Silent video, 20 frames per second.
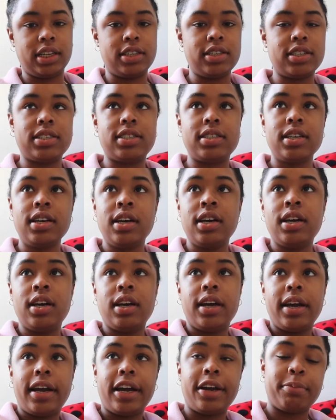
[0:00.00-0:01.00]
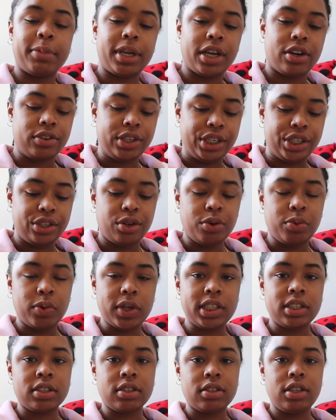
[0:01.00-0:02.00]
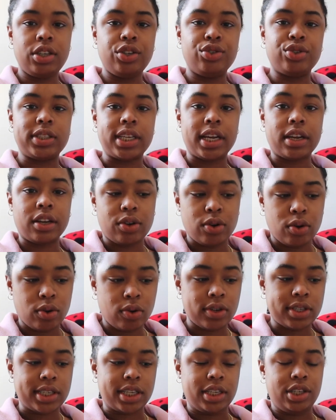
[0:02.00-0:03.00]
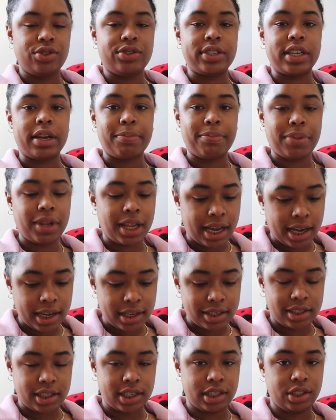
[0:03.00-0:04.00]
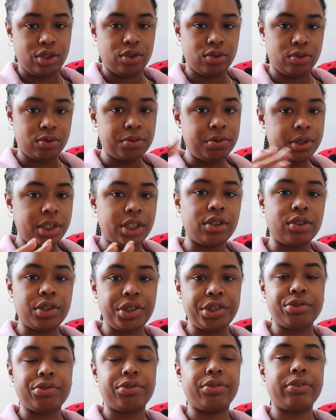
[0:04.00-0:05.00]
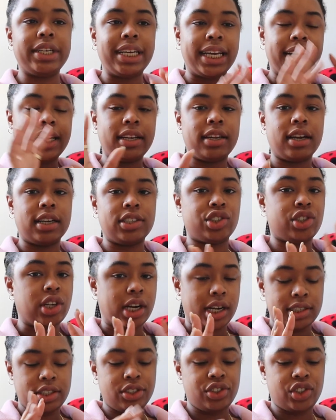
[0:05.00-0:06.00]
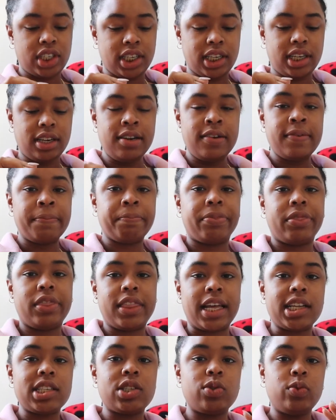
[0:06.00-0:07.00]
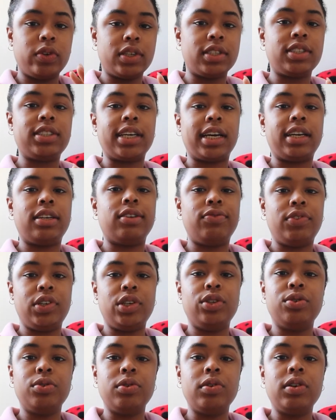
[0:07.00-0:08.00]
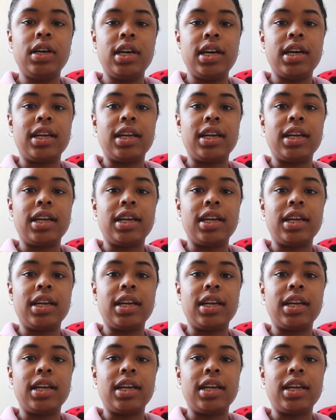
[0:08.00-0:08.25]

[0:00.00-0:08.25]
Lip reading: Because hear me out, you know when you set goals and you set plans and you create a strategy, that's one side of you